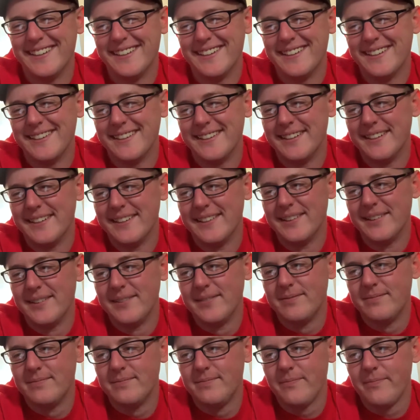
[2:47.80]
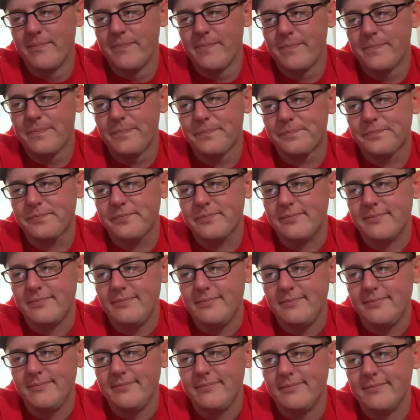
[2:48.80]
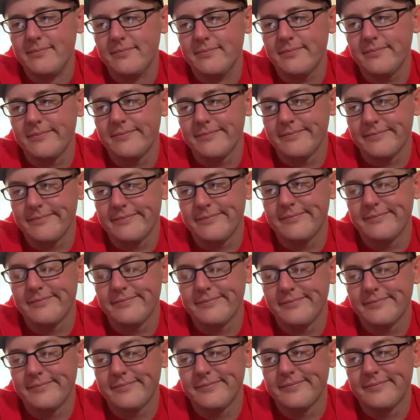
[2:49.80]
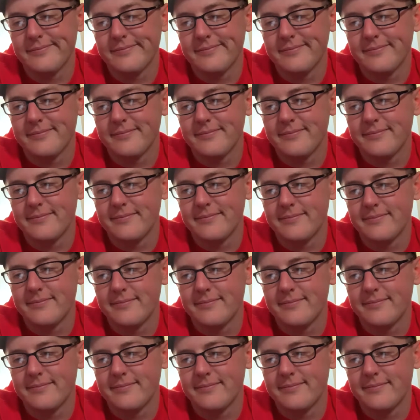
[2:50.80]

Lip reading: (silent)